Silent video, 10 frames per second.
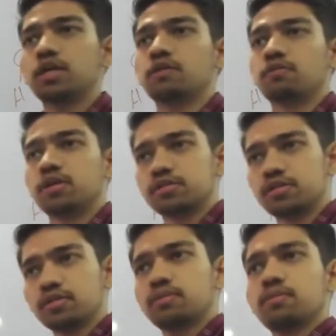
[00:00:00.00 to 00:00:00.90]
chain level
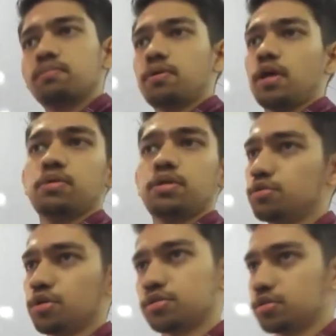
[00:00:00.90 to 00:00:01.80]
is the
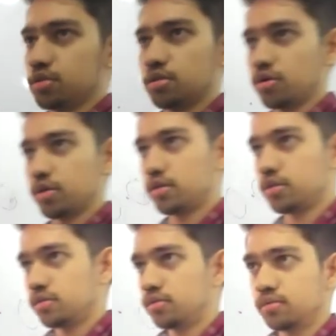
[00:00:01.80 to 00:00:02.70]
primary structure. Got
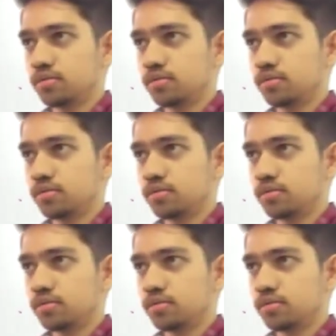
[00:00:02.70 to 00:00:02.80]
it?